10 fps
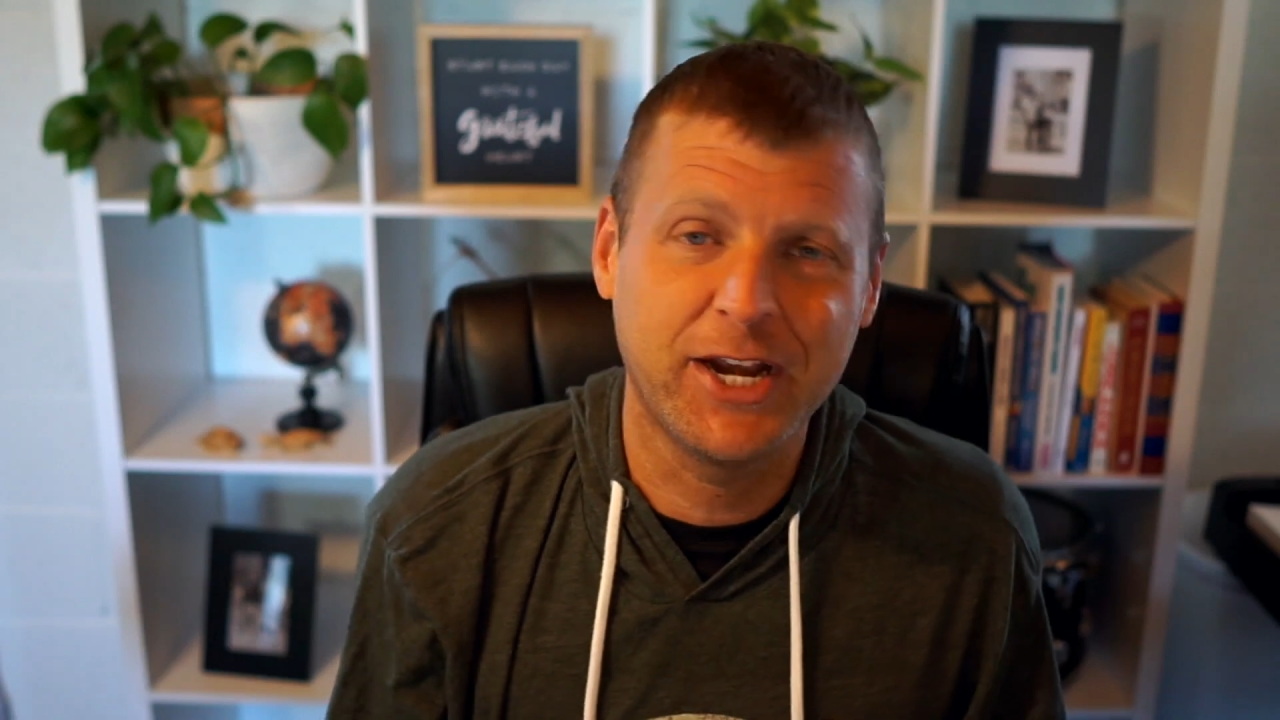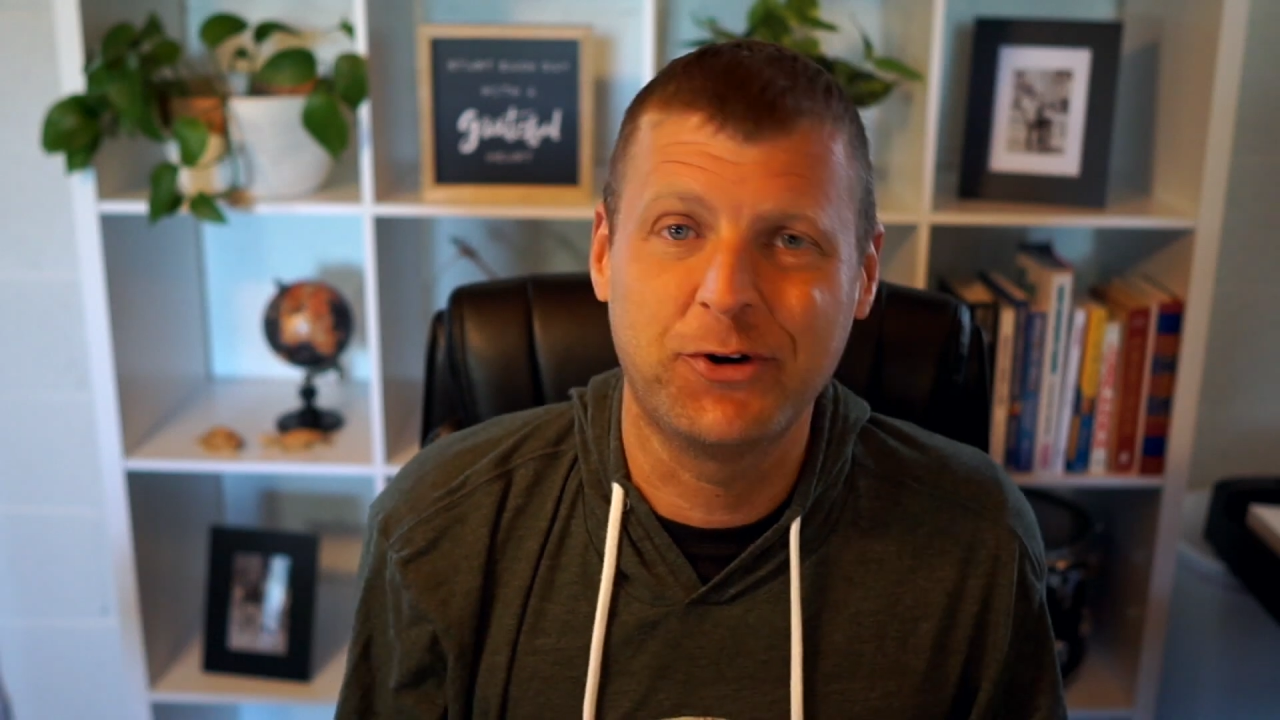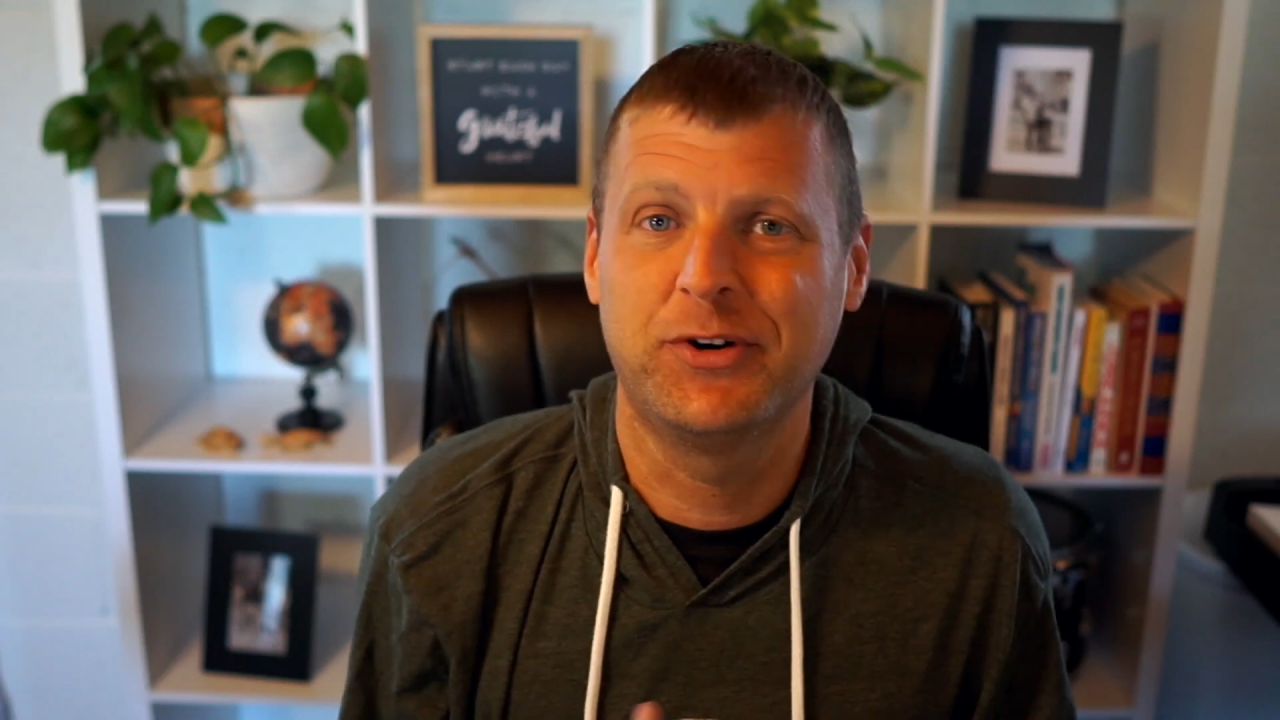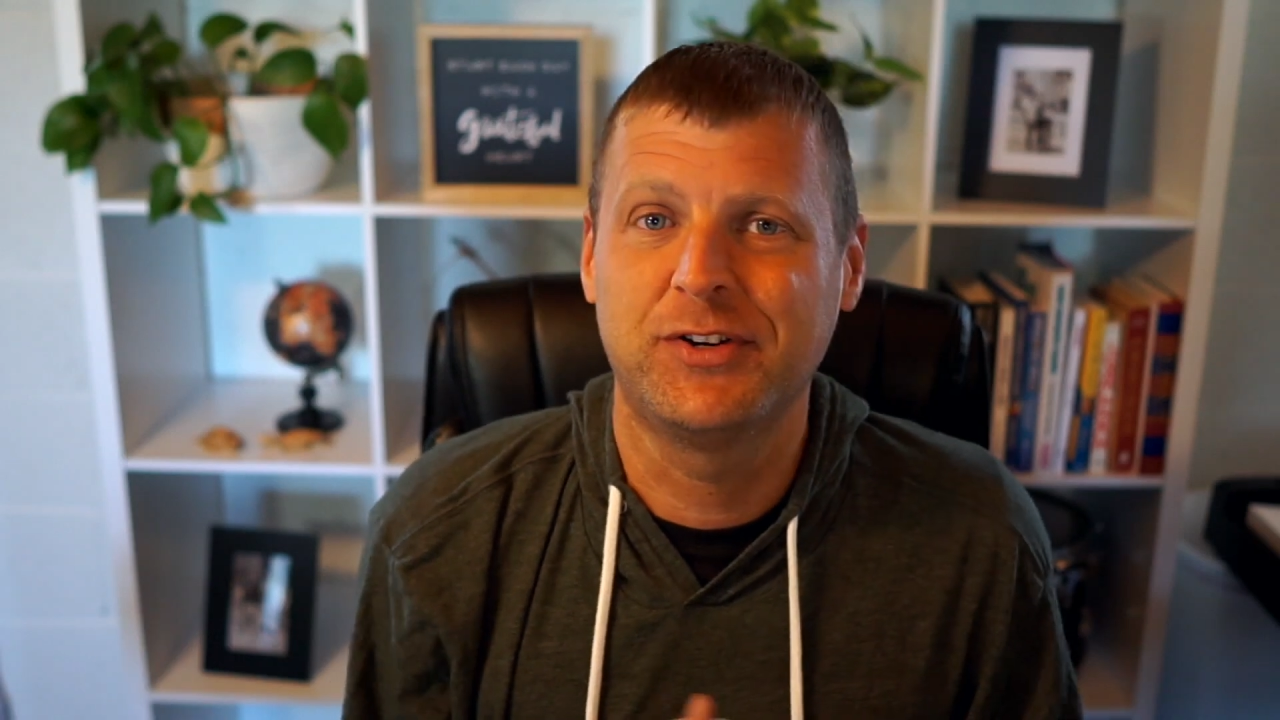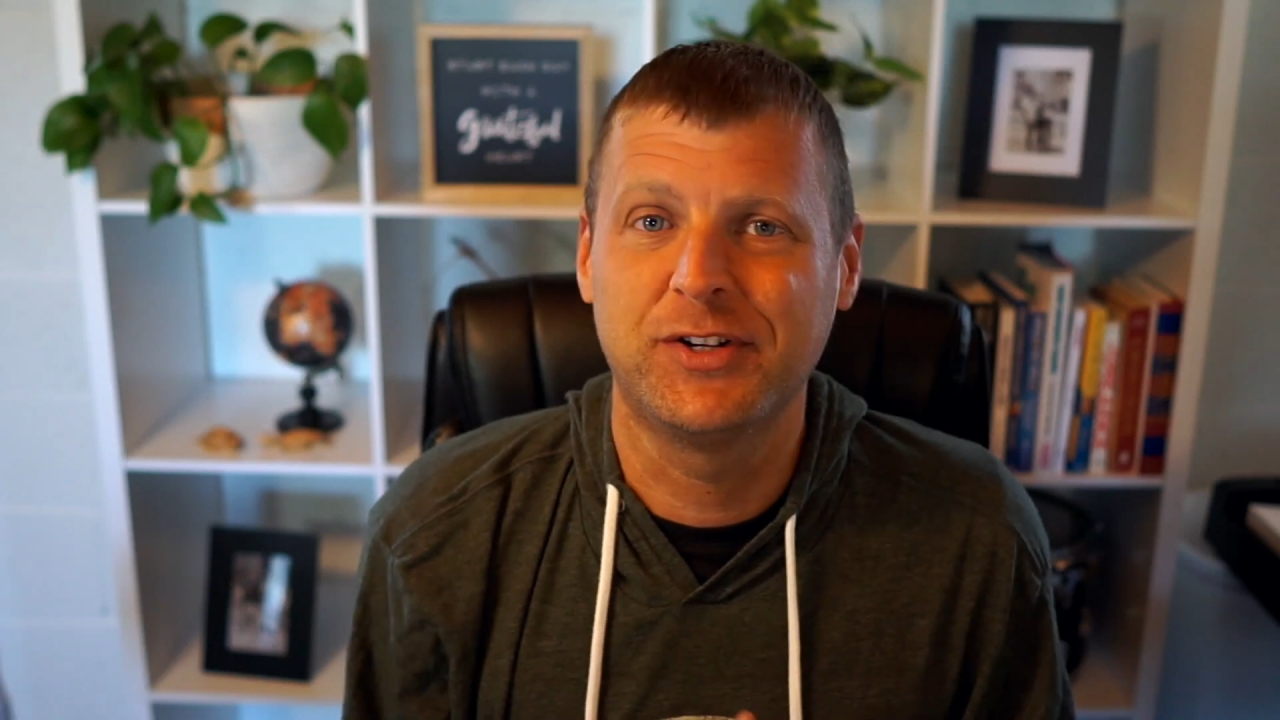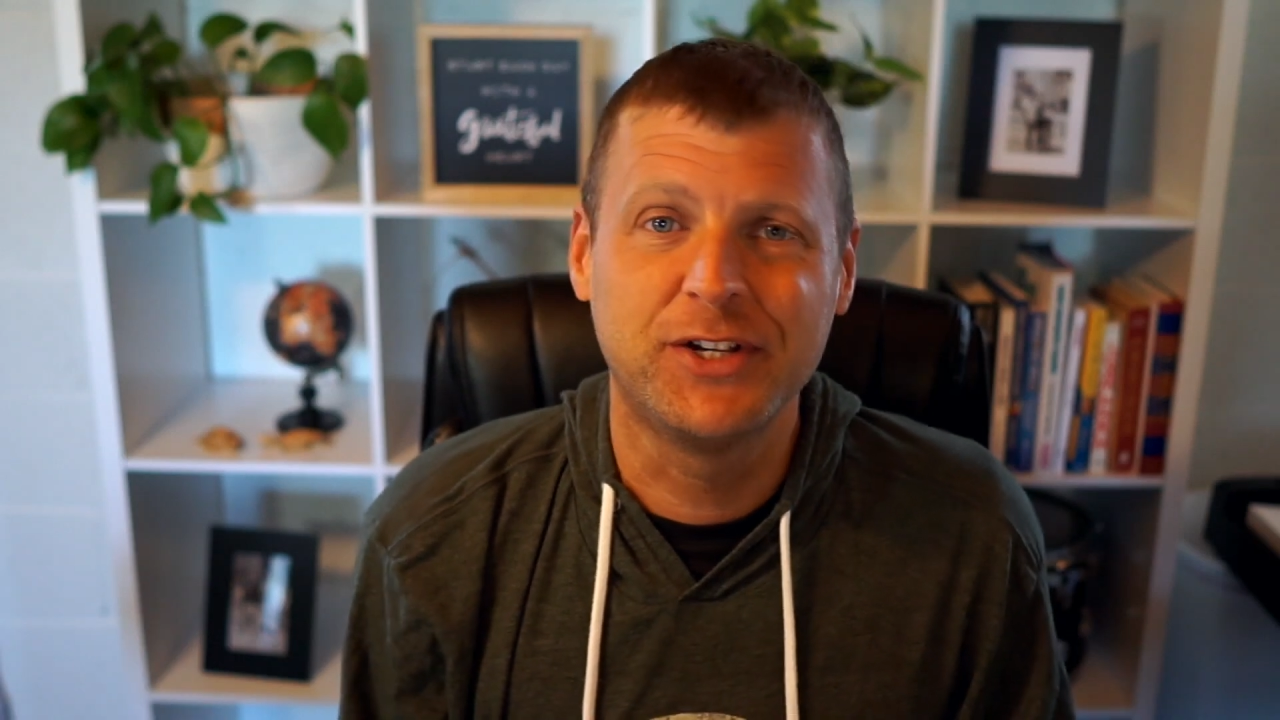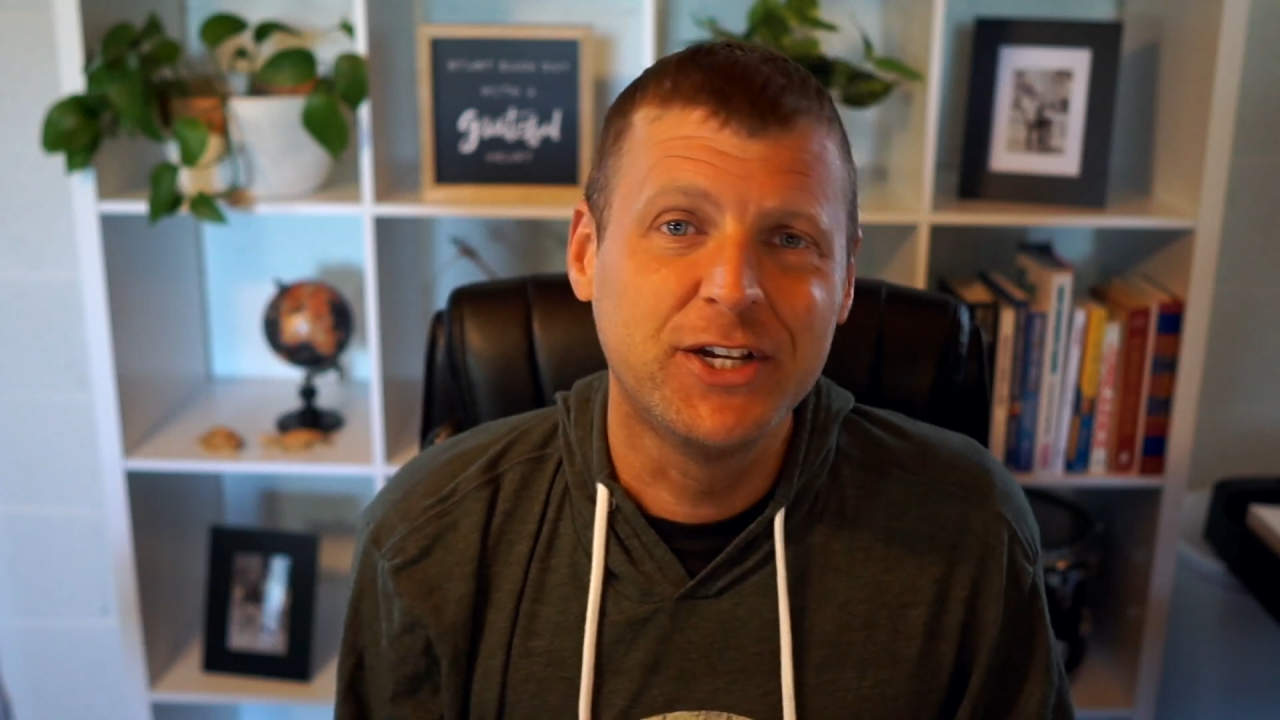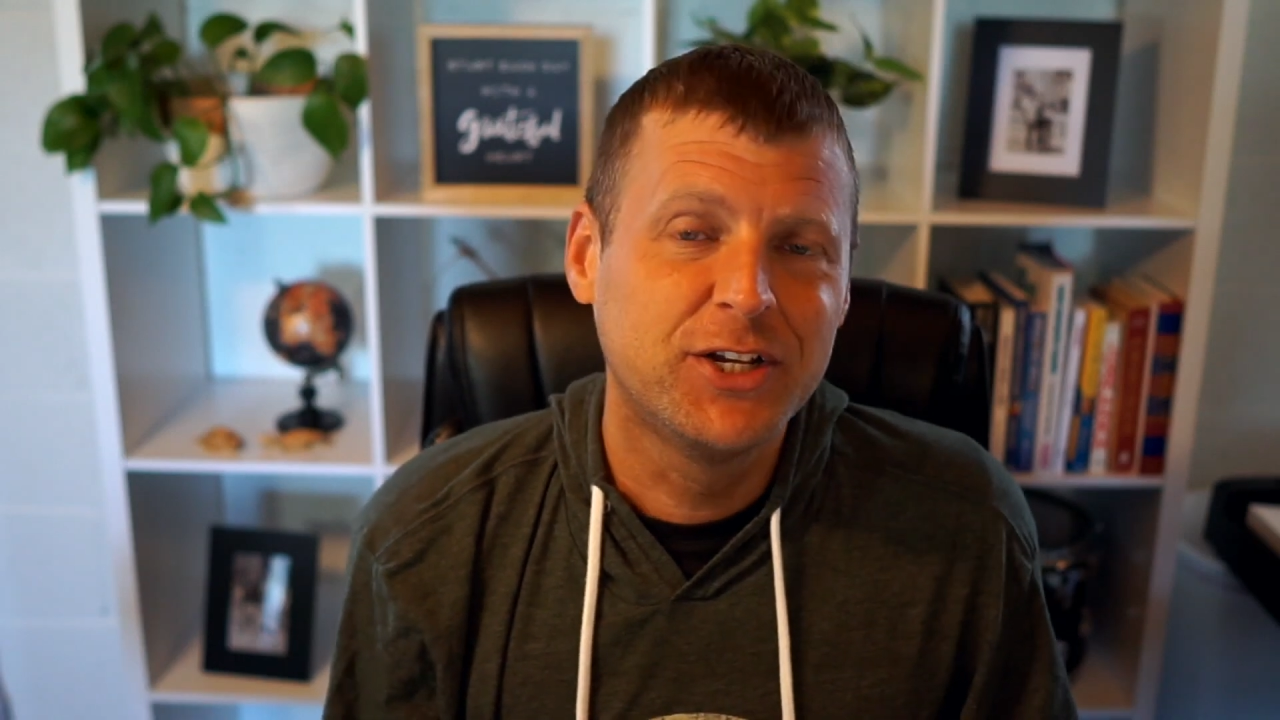or to